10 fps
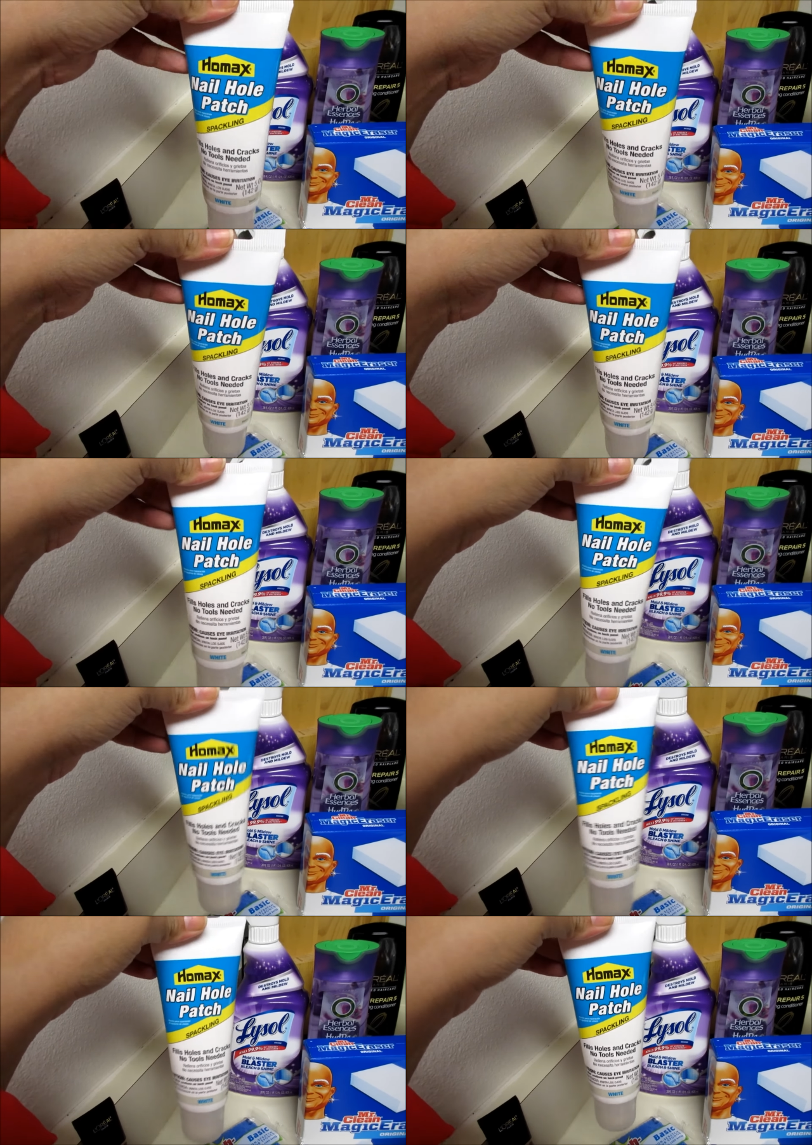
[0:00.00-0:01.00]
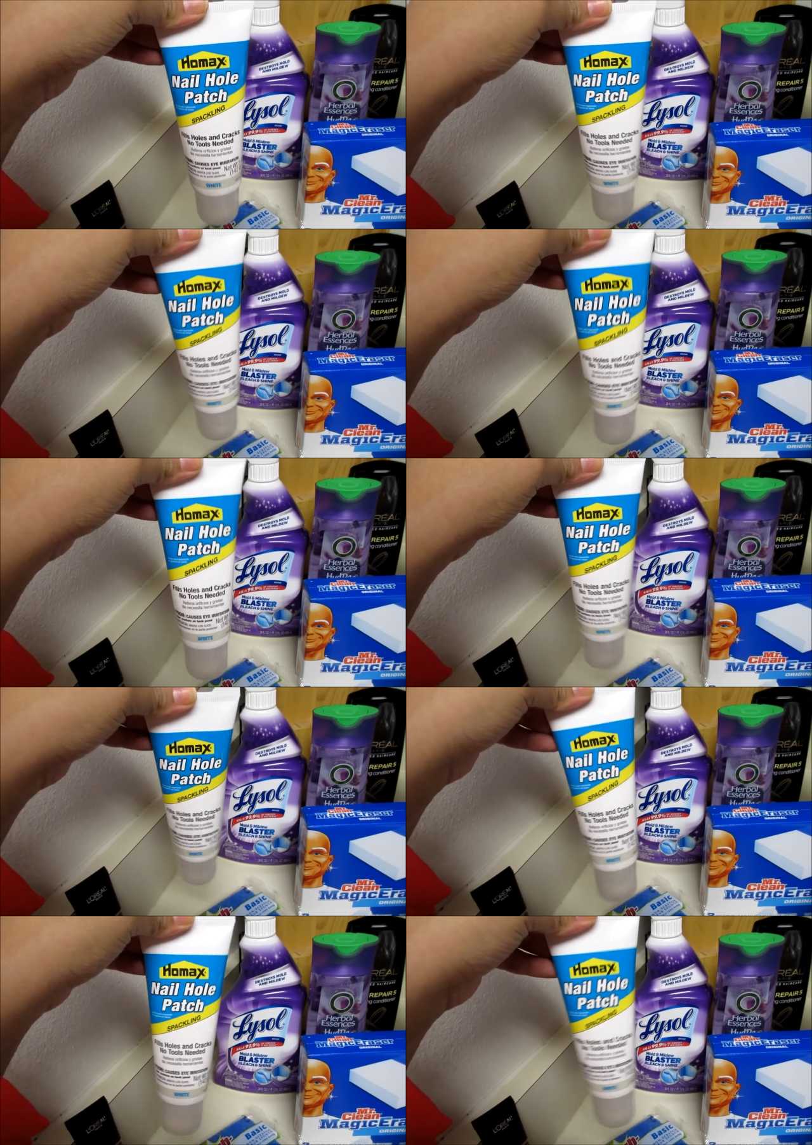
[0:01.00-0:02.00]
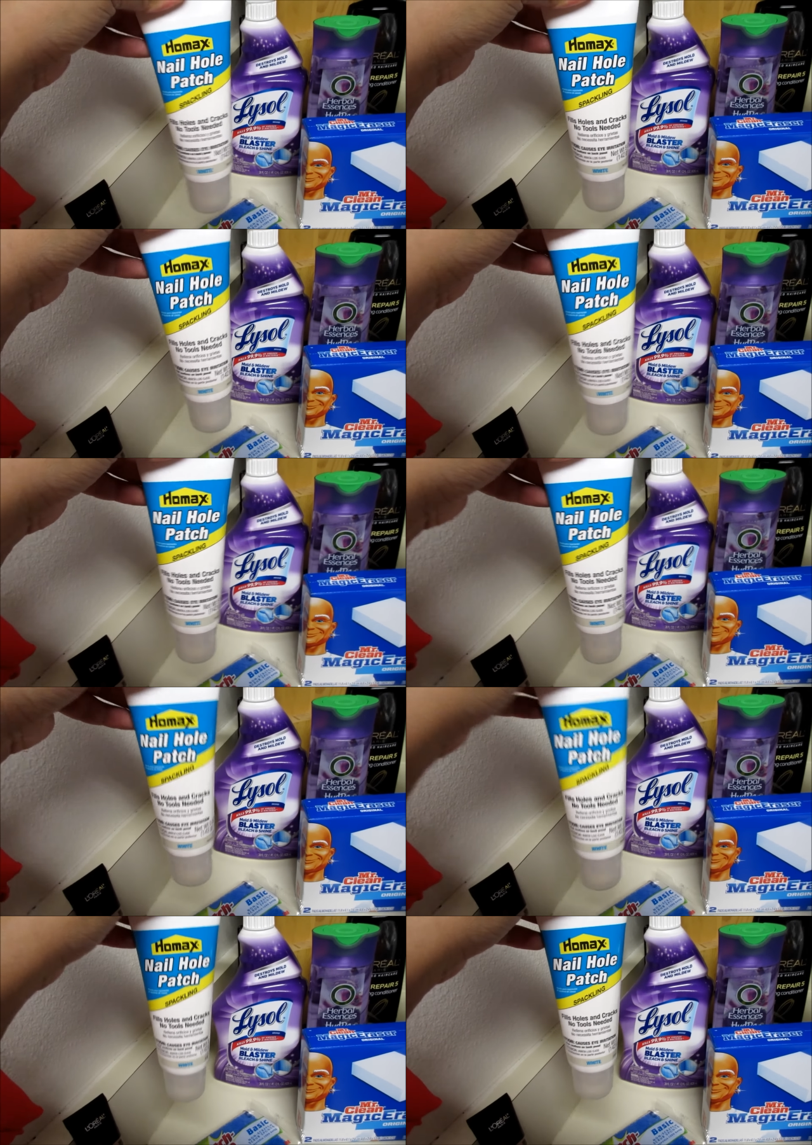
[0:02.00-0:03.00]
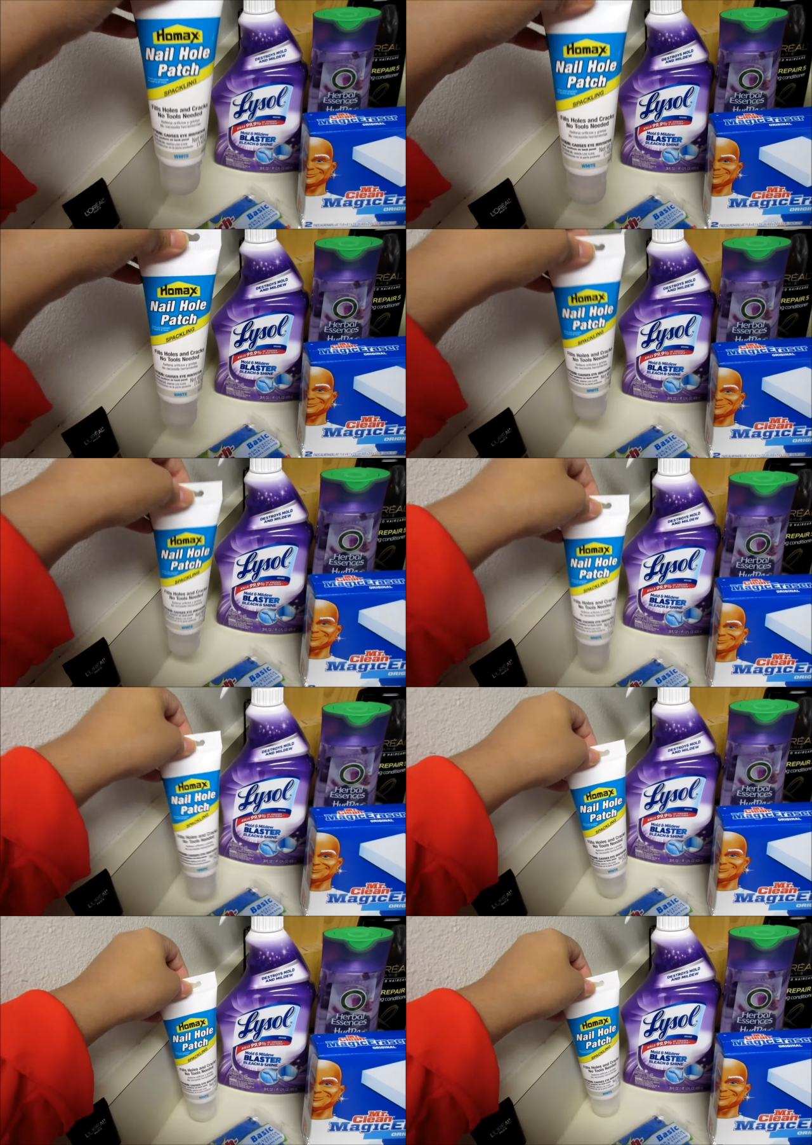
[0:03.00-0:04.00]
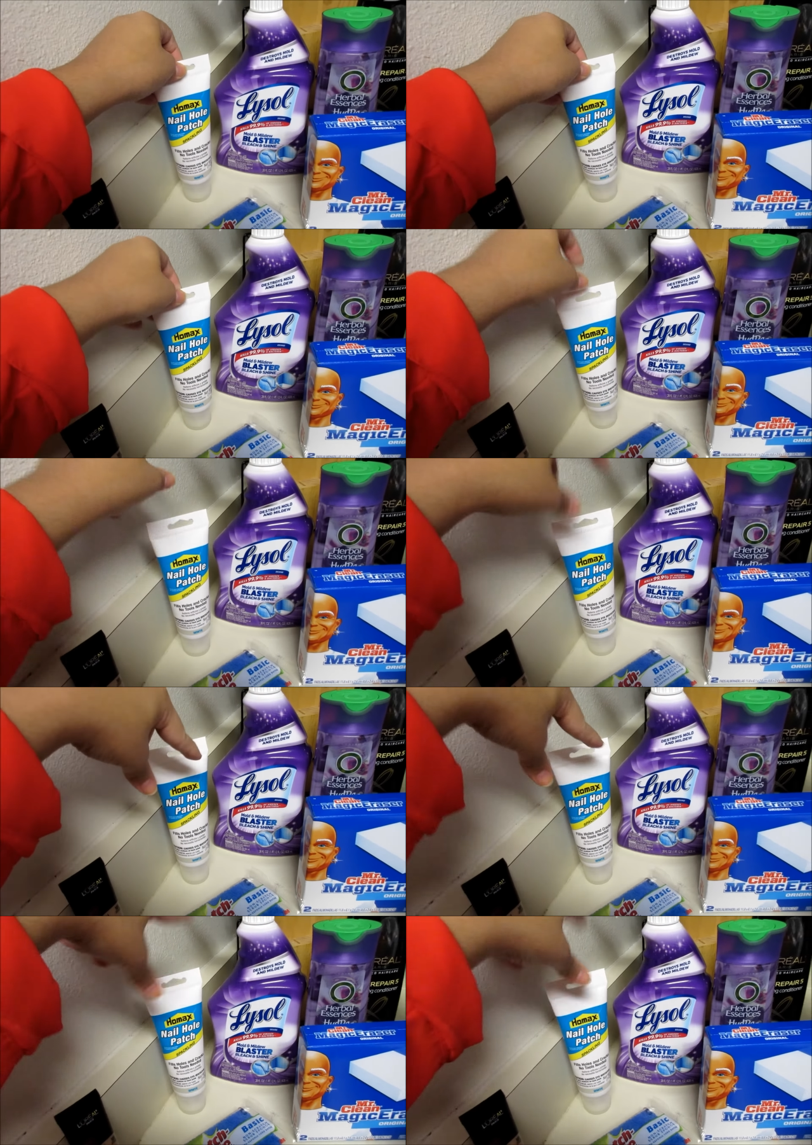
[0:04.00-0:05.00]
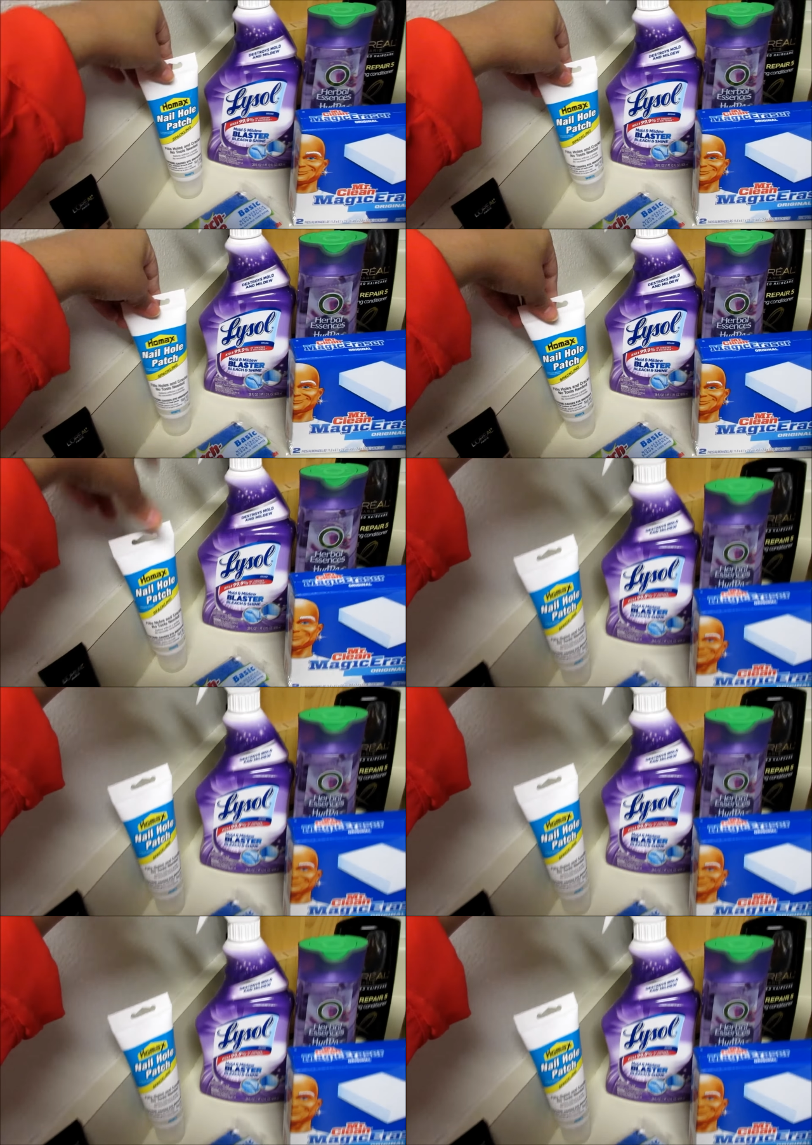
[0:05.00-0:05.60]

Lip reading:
[unreadable: no face in view]